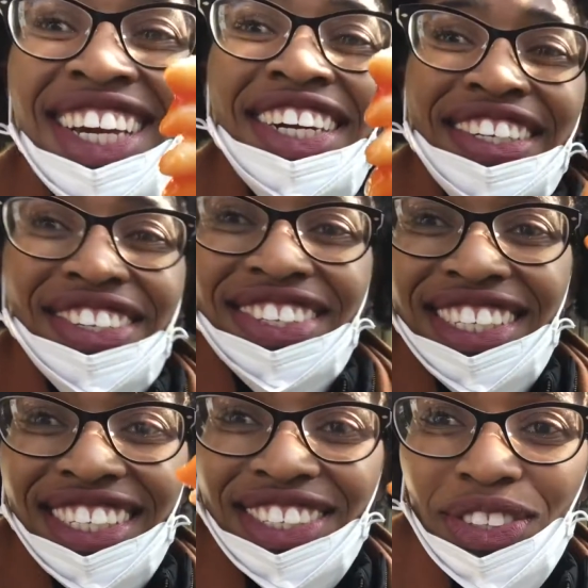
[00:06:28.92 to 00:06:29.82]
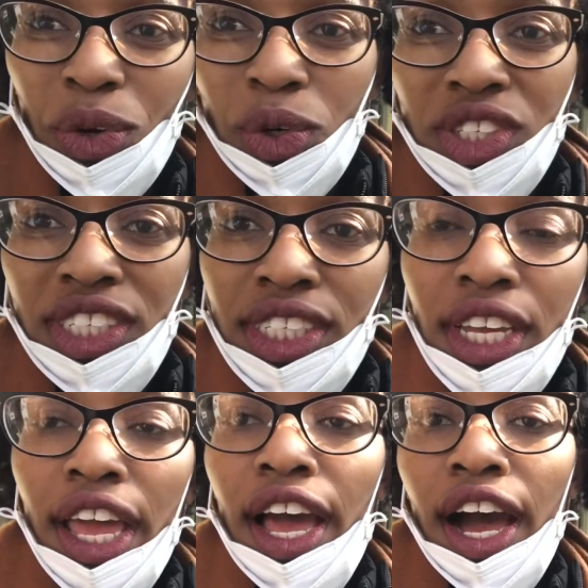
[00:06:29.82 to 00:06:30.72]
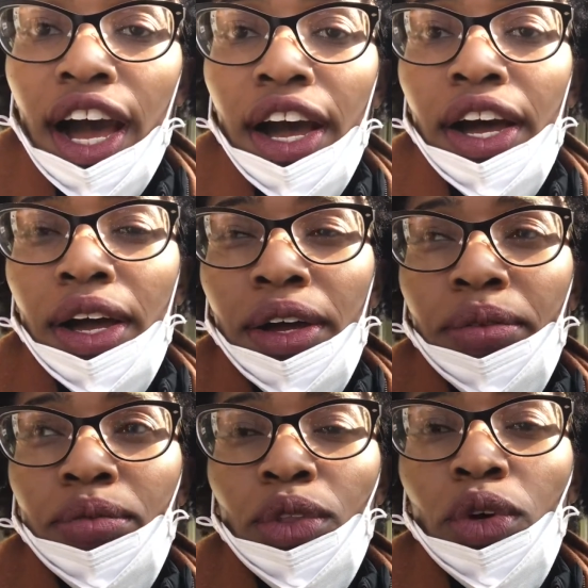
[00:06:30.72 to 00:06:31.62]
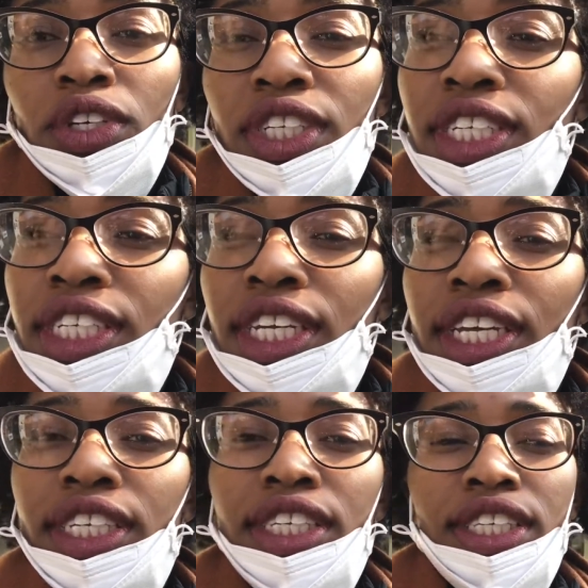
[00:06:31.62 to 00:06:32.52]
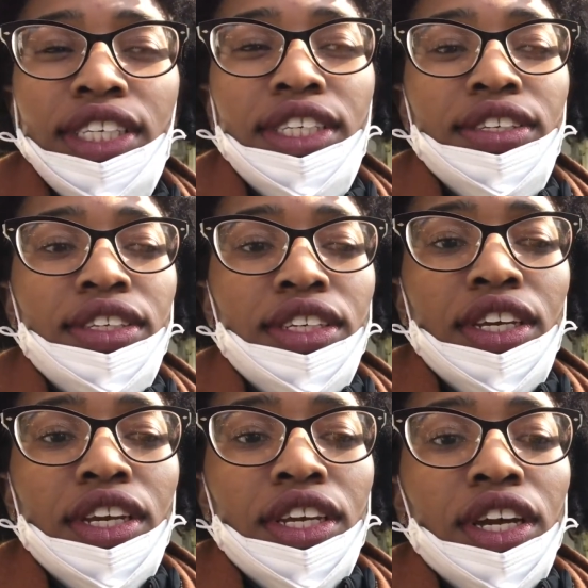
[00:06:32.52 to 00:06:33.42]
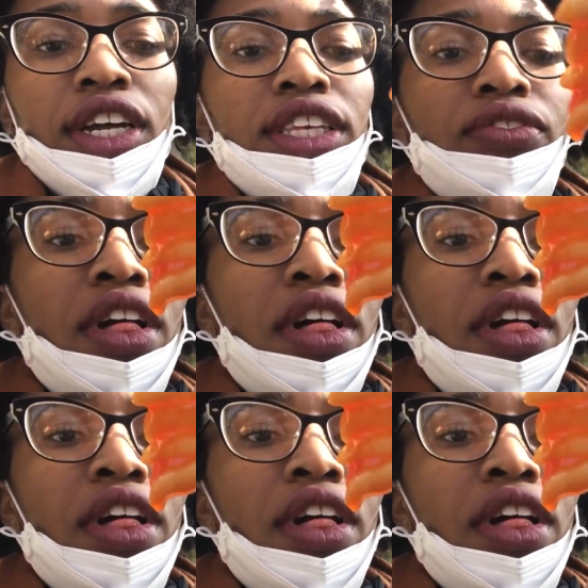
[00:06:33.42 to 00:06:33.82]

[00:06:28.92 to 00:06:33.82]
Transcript: So this is tokochi. Tokochi is kind of